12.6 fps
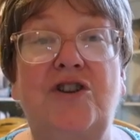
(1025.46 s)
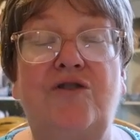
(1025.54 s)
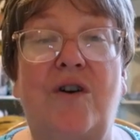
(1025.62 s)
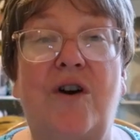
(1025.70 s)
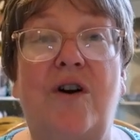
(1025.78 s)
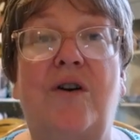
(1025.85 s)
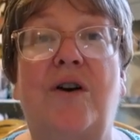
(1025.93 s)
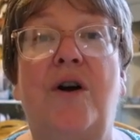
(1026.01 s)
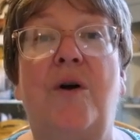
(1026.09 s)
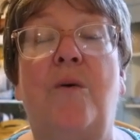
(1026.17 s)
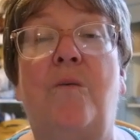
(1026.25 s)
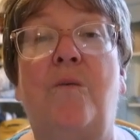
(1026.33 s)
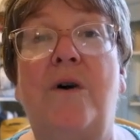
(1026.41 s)
draw
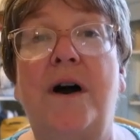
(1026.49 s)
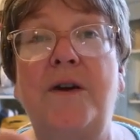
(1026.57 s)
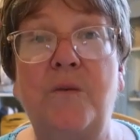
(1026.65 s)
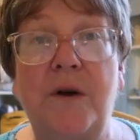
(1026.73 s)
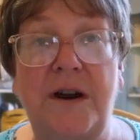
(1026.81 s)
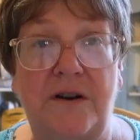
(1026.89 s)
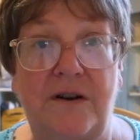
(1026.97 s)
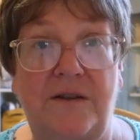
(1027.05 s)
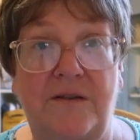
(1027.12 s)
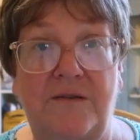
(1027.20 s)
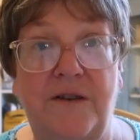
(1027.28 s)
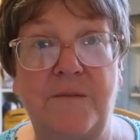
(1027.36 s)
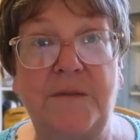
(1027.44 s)
one winner
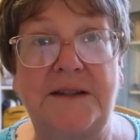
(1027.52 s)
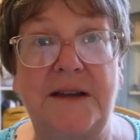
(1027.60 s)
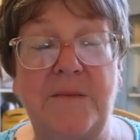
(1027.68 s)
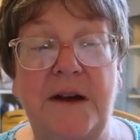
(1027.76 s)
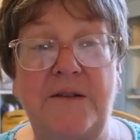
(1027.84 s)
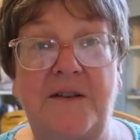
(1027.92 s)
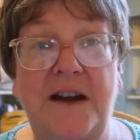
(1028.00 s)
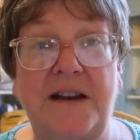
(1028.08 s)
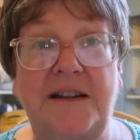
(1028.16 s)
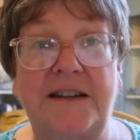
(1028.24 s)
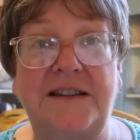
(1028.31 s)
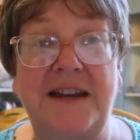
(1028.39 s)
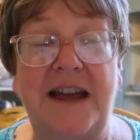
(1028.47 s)
from the semi
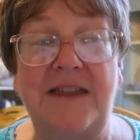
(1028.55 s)
finalists,